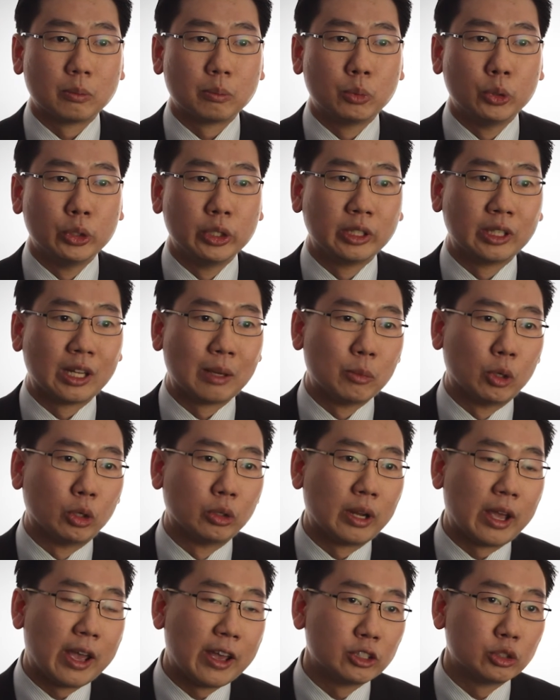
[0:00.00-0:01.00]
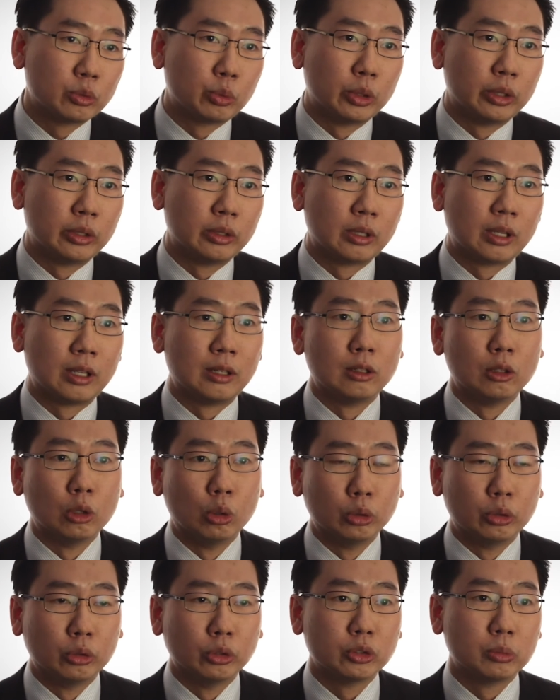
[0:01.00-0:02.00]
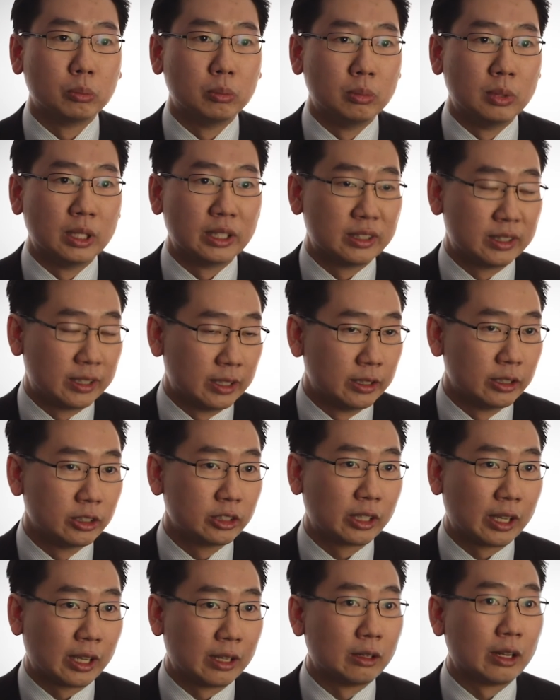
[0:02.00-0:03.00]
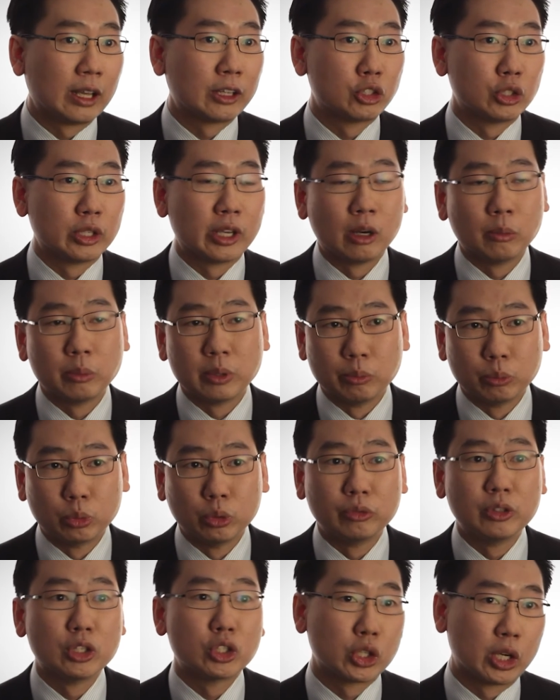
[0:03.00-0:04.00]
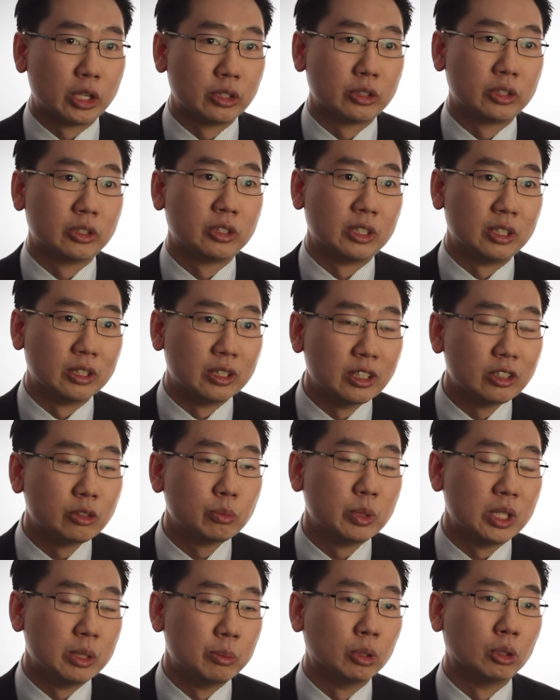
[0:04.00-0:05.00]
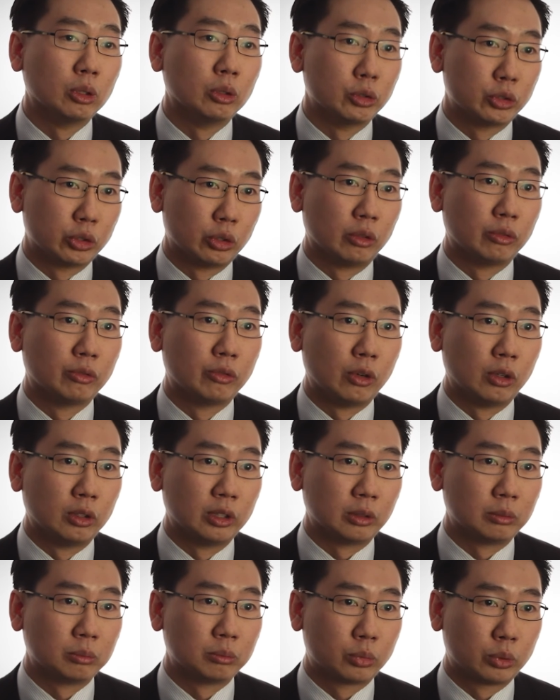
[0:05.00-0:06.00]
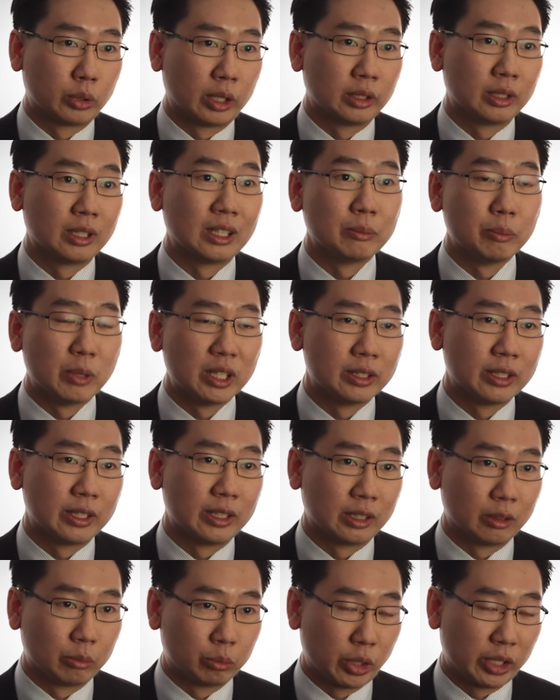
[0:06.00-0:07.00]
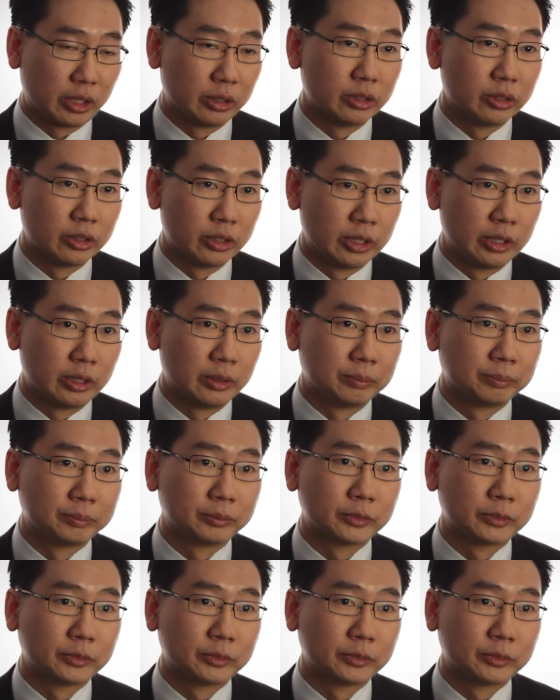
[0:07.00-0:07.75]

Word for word: putting them on aspirin and low dose blood thinners can actually help improve the chances in these people also of falling pregnant and maintaining a pregnancy.